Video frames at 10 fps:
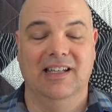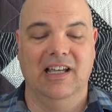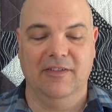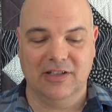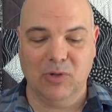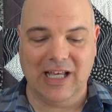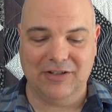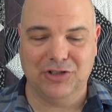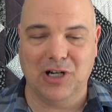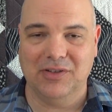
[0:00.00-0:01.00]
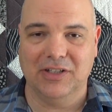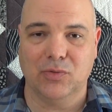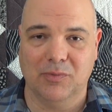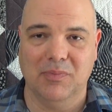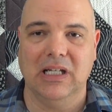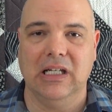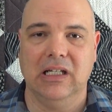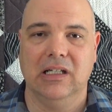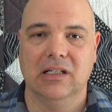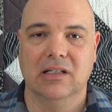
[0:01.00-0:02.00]
if someone had shared this with
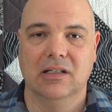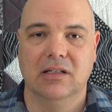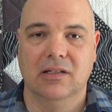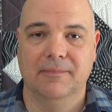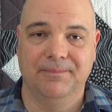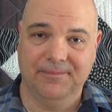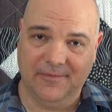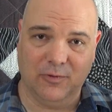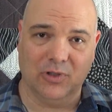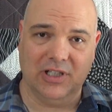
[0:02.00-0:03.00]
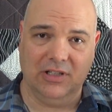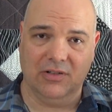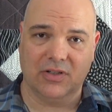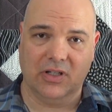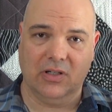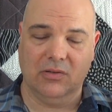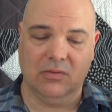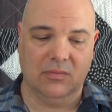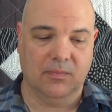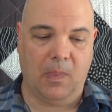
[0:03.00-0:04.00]
me 14 years ago,
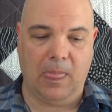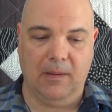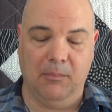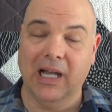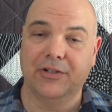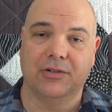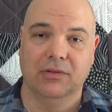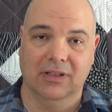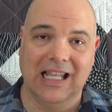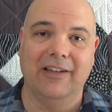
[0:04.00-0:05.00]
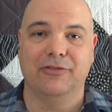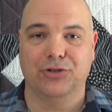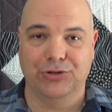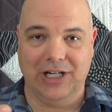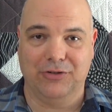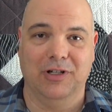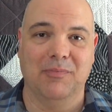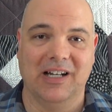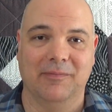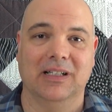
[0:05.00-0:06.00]
my life trajectory
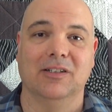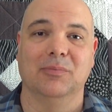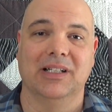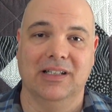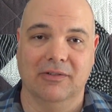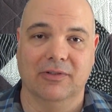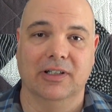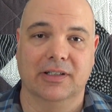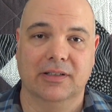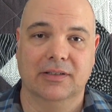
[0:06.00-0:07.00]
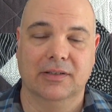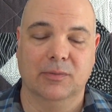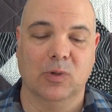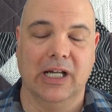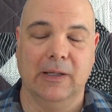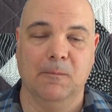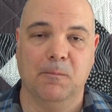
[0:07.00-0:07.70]
might have been a little bit different, right?